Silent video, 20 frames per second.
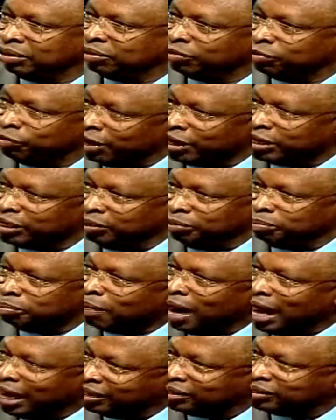very
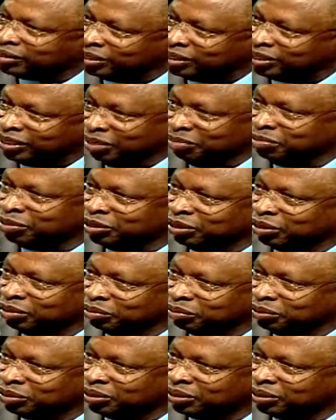mild
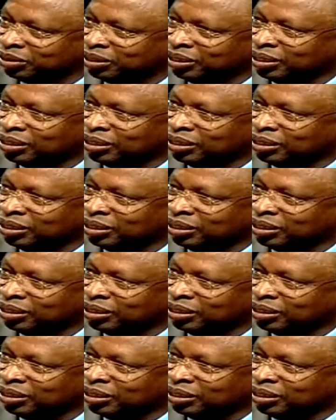symptoms.